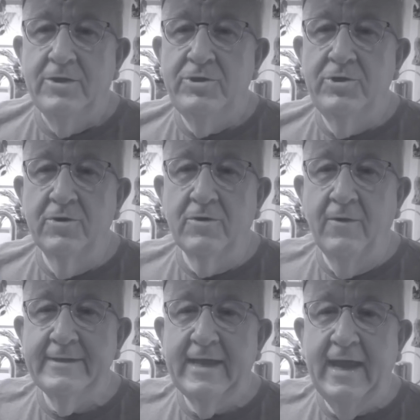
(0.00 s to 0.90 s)
you're
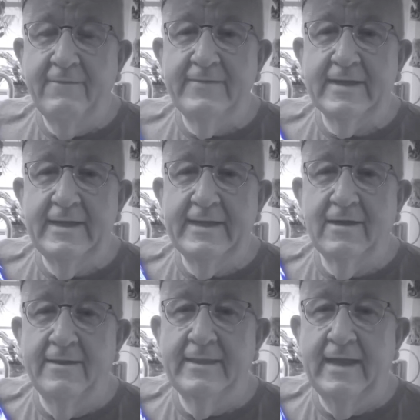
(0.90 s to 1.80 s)
going to have to click
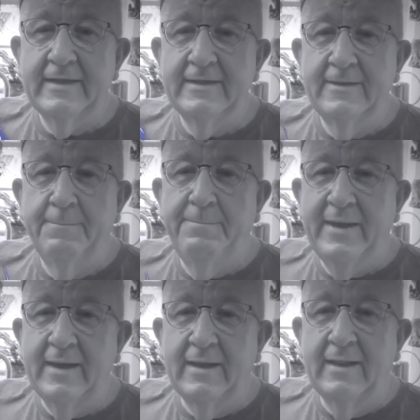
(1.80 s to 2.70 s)
on that little
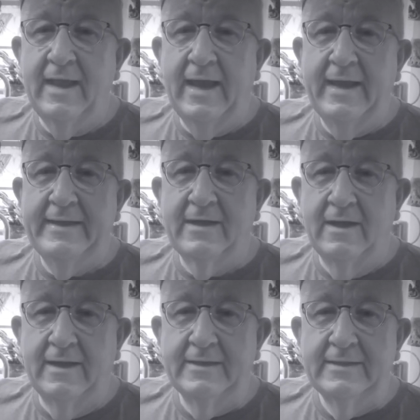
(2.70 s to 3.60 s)
bell
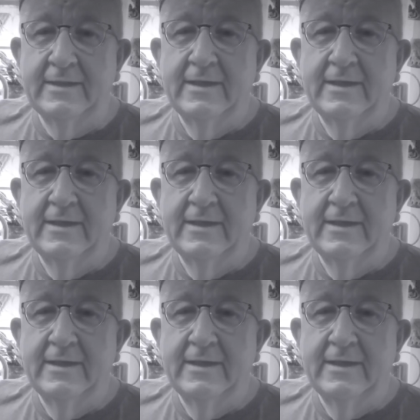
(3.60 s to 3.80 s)
icon